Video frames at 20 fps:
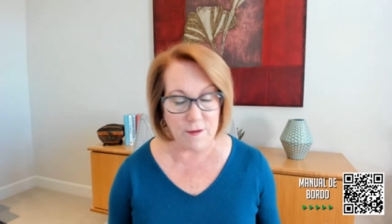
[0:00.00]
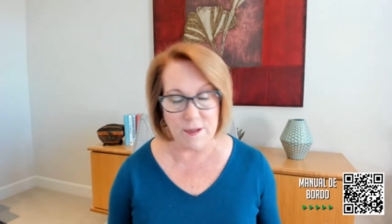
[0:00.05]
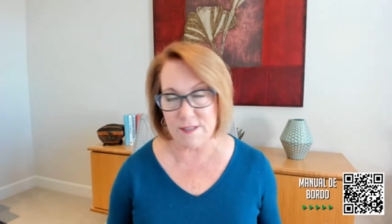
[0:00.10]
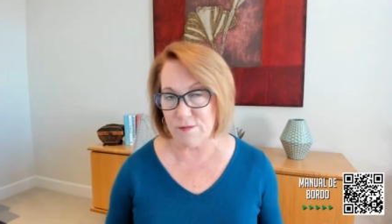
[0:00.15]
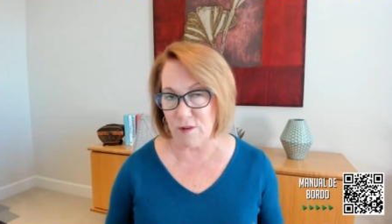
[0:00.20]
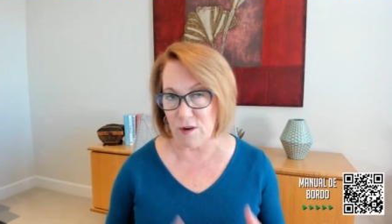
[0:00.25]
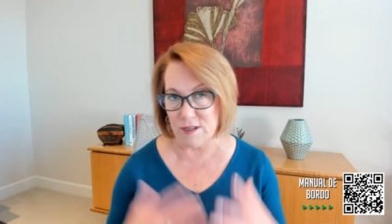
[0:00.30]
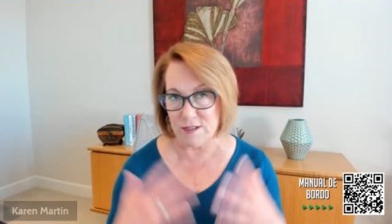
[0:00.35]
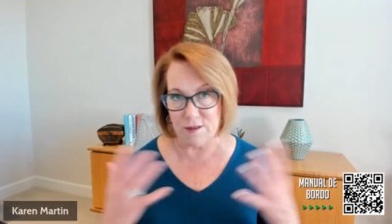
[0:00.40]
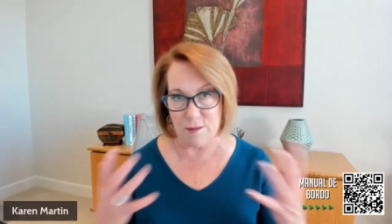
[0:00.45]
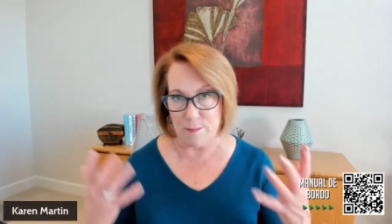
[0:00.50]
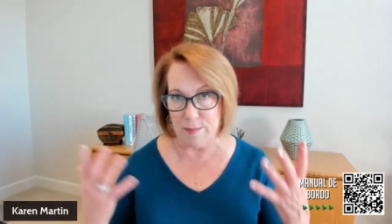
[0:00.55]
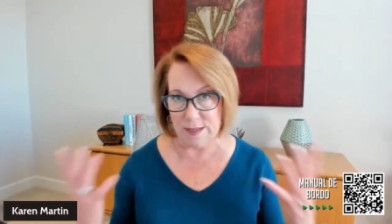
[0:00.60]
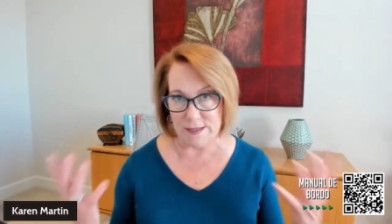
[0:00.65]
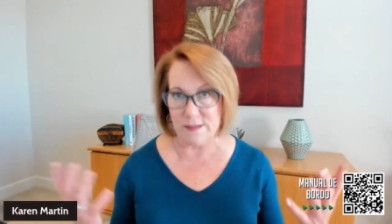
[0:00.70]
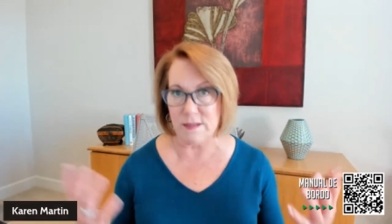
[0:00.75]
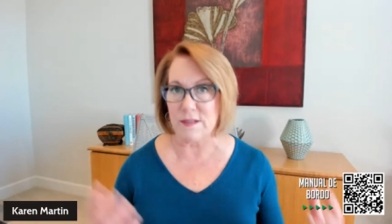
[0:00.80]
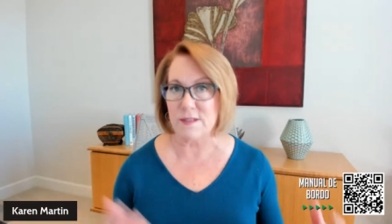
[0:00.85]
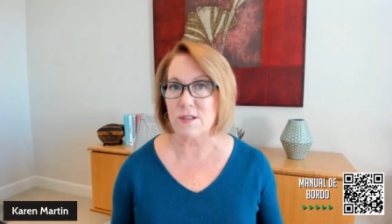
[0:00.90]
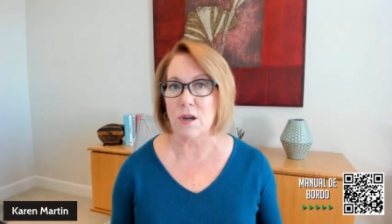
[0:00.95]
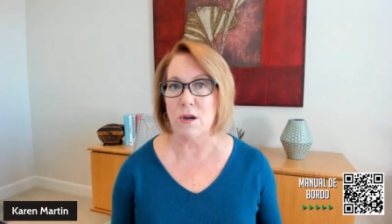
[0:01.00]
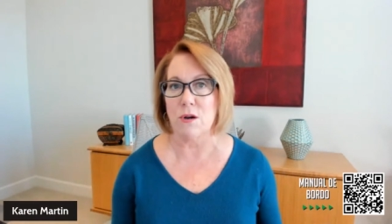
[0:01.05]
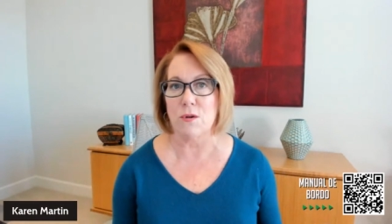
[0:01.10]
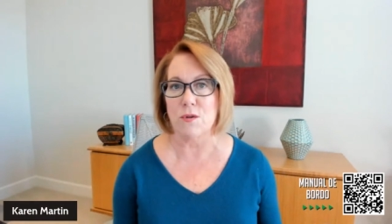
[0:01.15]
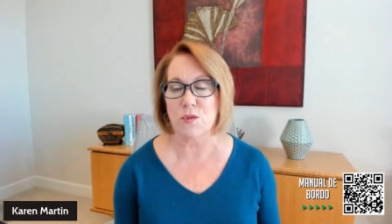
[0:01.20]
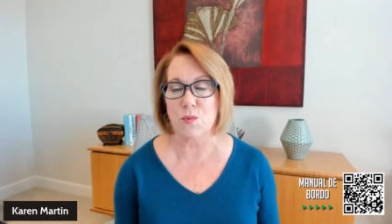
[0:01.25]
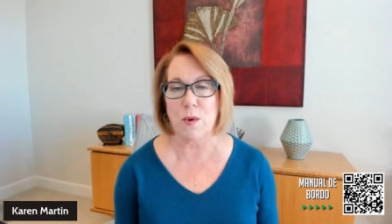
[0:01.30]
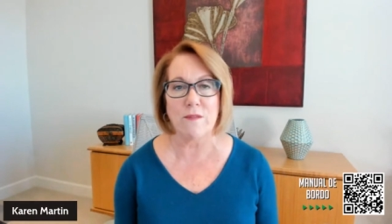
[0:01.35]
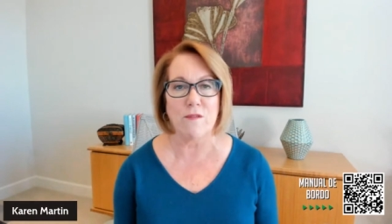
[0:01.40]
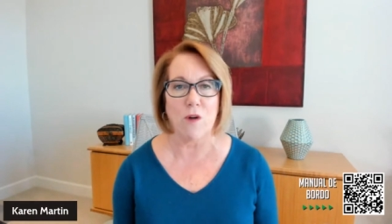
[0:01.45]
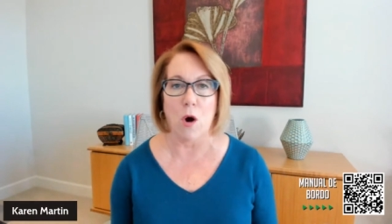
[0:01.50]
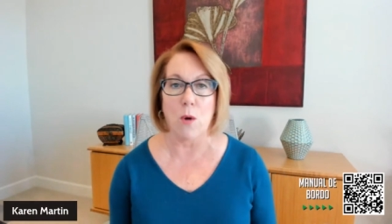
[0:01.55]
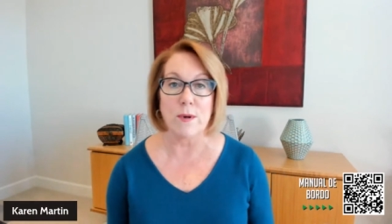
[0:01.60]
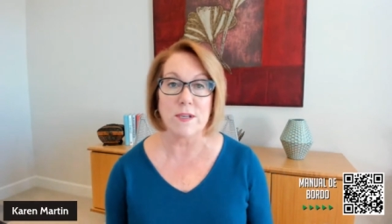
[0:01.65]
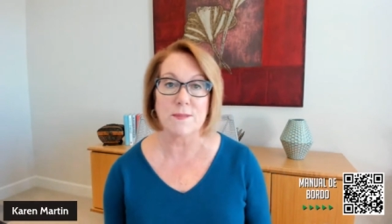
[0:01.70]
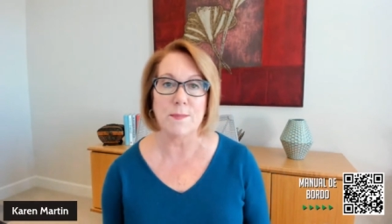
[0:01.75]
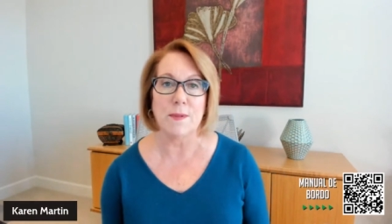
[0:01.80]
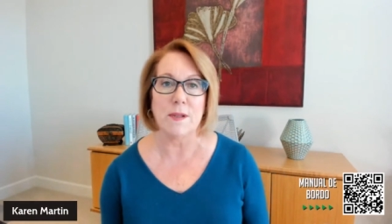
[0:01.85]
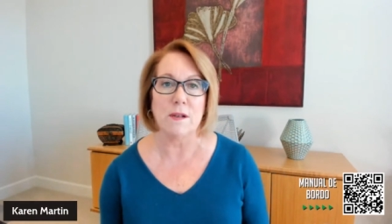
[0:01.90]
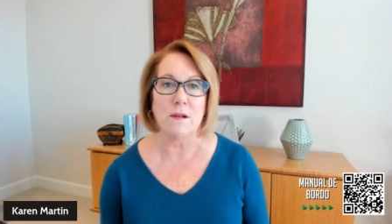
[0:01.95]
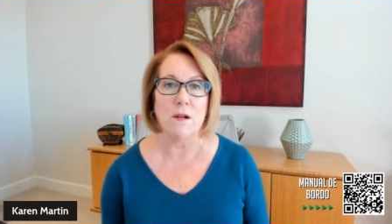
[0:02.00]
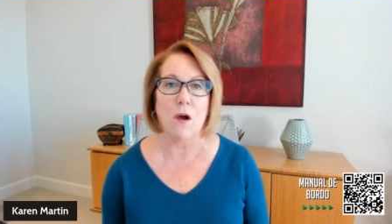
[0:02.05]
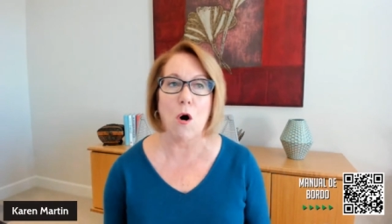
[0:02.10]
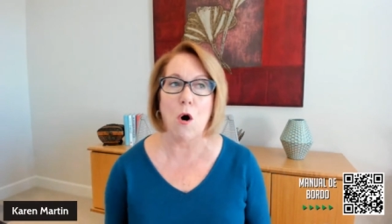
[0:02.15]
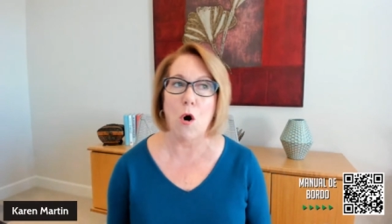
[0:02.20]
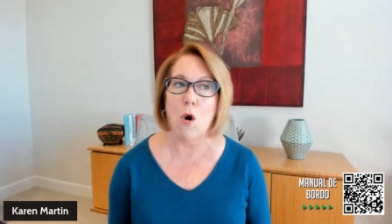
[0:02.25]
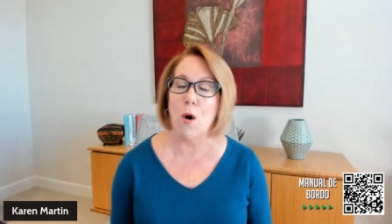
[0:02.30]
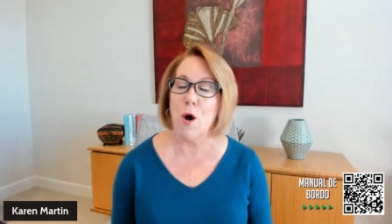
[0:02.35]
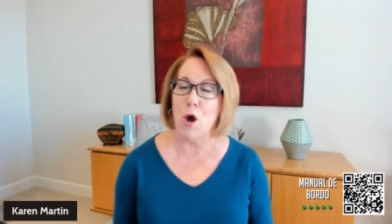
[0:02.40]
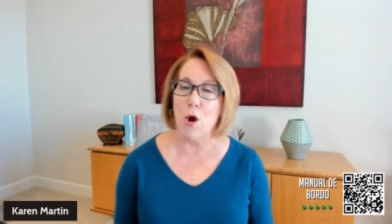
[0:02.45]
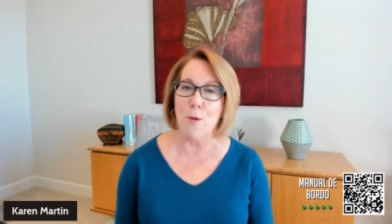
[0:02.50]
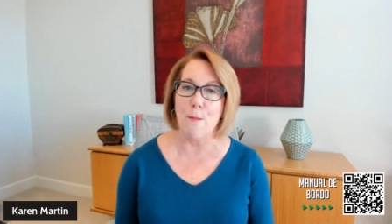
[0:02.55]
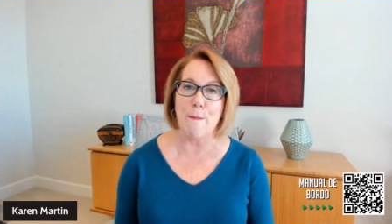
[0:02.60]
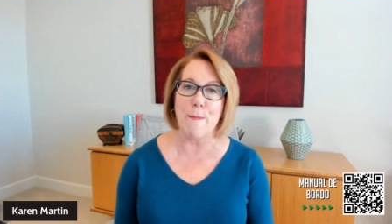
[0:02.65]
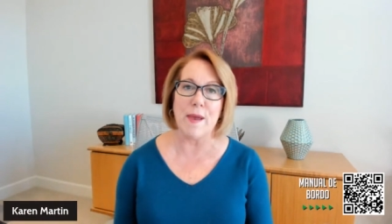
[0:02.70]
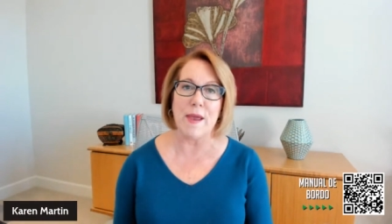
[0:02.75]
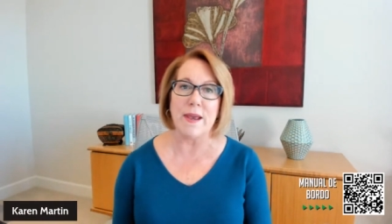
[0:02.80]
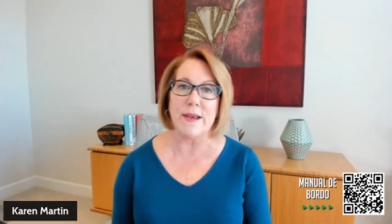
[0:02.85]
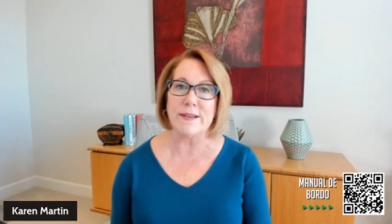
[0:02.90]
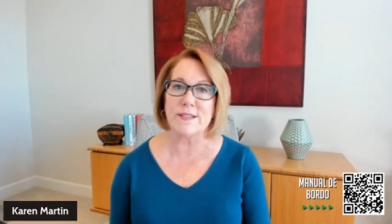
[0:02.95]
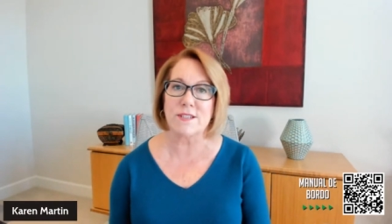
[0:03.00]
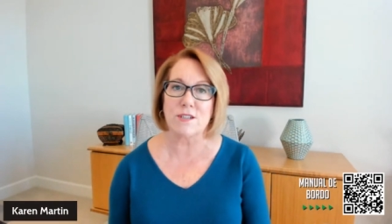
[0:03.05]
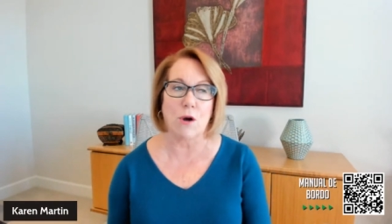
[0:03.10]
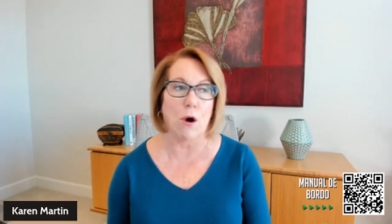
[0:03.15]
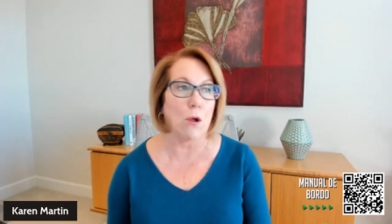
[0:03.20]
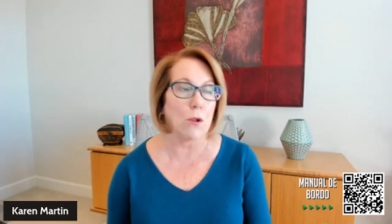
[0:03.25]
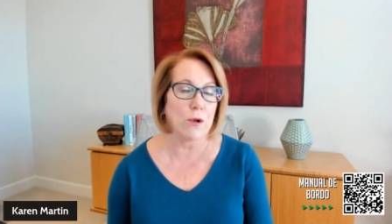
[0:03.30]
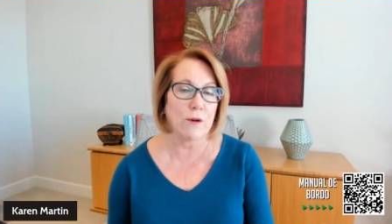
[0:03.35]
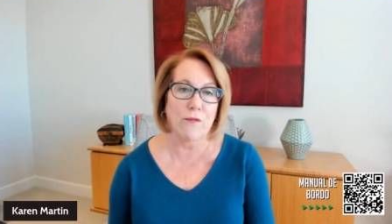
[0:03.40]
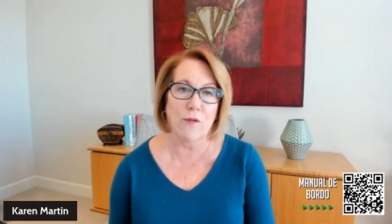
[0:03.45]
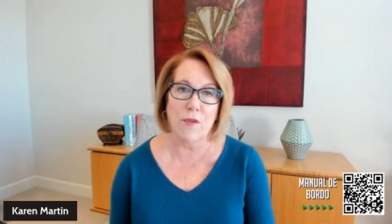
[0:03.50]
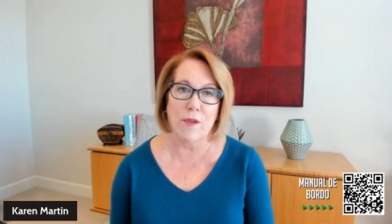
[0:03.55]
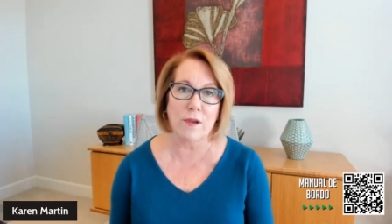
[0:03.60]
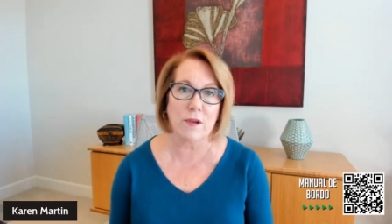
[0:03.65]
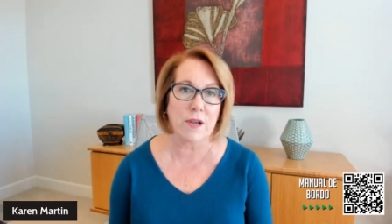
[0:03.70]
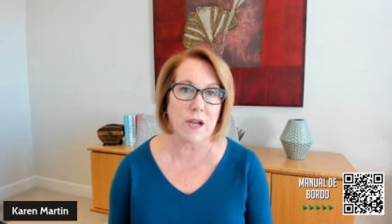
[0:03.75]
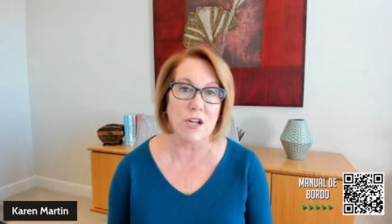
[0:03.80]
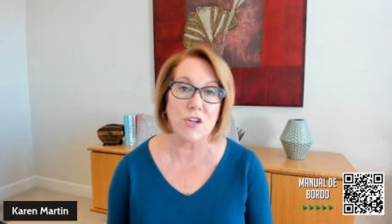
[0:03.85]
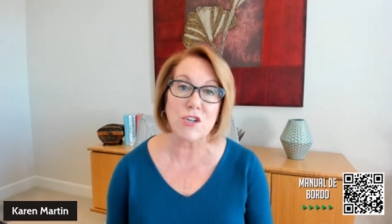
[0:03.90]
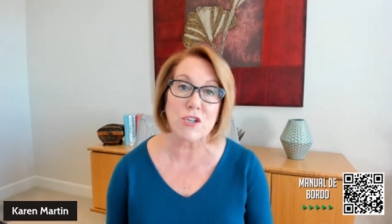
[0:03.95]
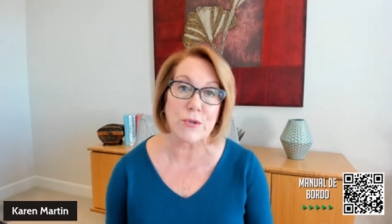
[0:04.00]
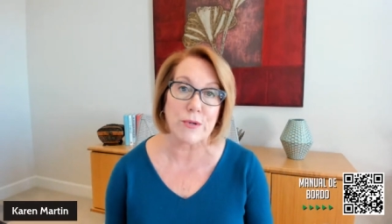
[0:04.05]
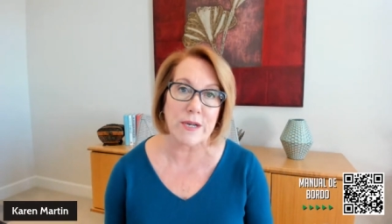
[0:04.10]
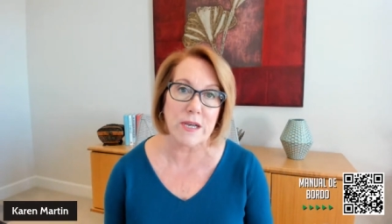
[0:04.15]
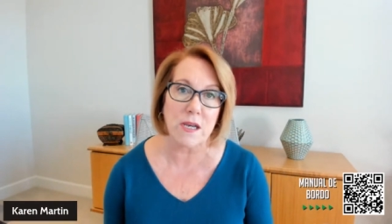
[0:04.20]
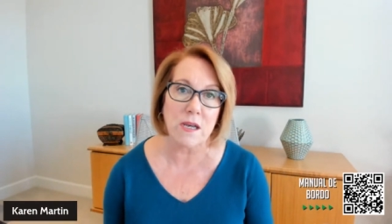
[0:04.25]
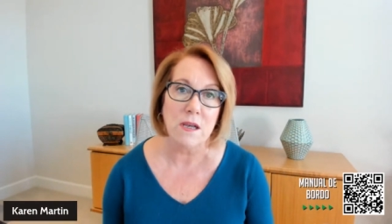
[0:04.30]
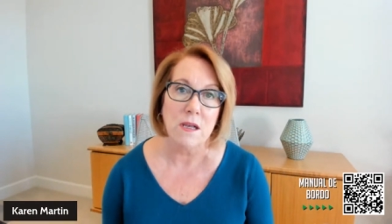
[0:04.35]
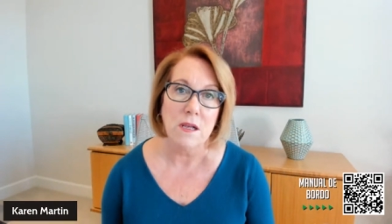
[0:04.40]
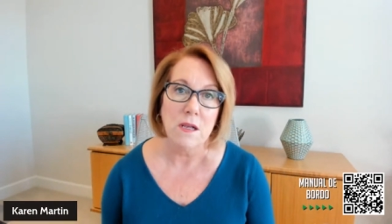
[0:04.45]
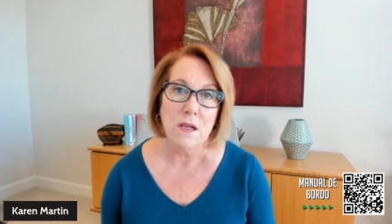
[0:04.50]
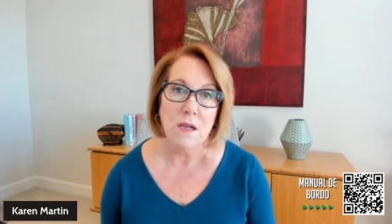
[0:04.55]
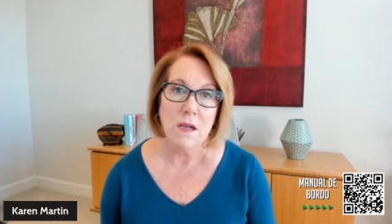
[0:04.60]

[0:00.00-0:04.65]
as far as the business goes, we've always been all home-based, all over the country.